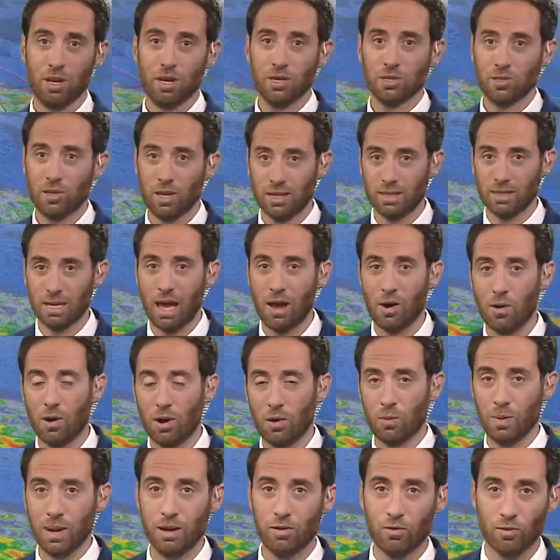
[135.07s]
So that's how our
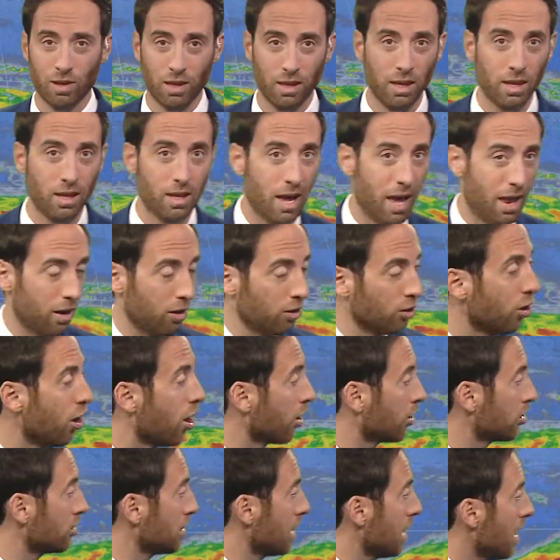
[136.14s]
week really kind of
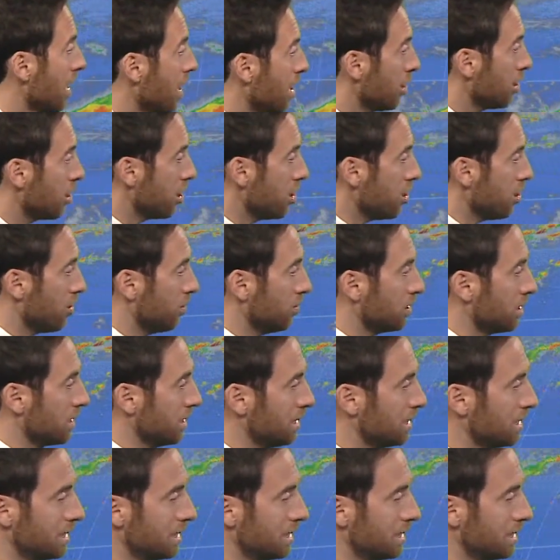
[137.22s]
looks. Good news, this